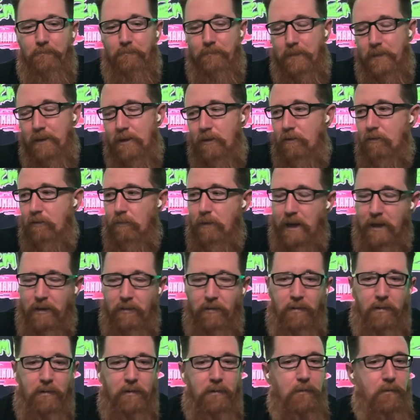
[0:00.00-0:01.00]
The
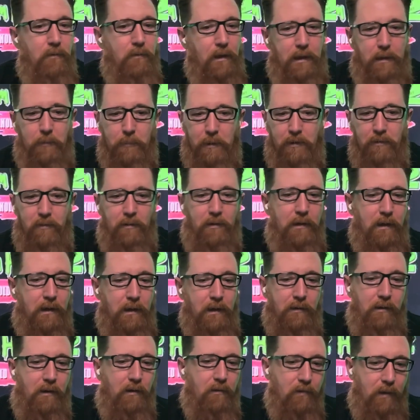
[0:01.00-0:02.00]
direction, like I mentioned,
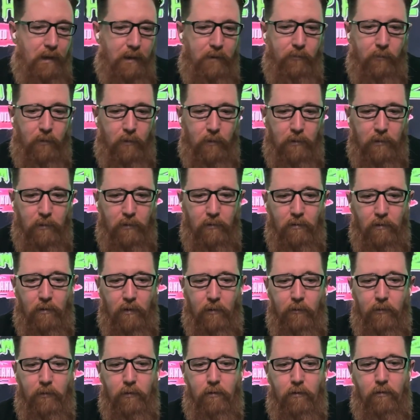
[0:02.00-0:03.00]
it does lack focus and
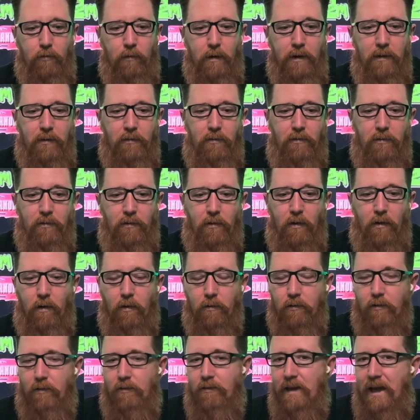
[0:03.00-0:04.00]
often strays
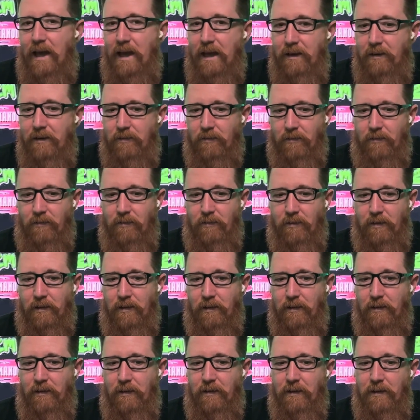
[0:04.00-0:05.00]
onto tangents,
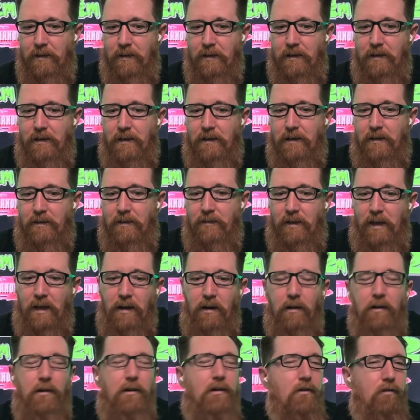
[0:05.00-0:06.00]
and they
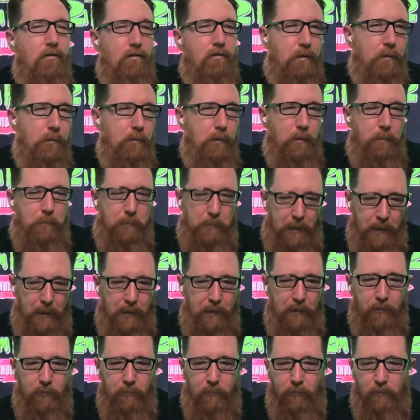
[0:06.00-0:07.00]
don't contribute
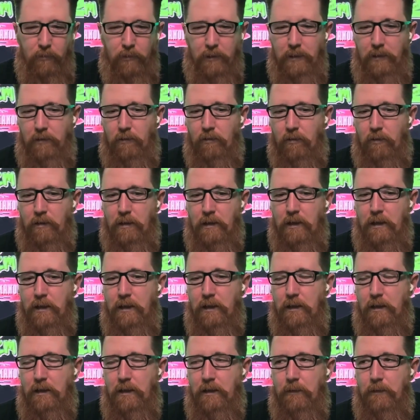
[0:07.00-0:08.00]
meaningfully to
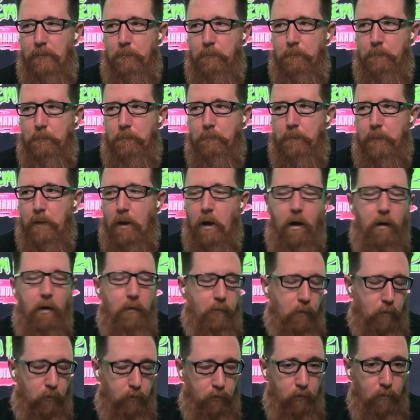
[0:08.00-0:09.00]
the
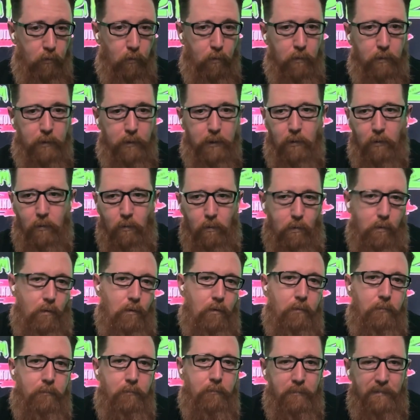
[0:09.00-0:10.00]
overall story
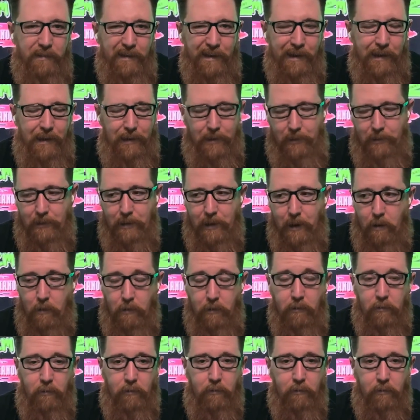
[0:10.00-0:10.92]
or any character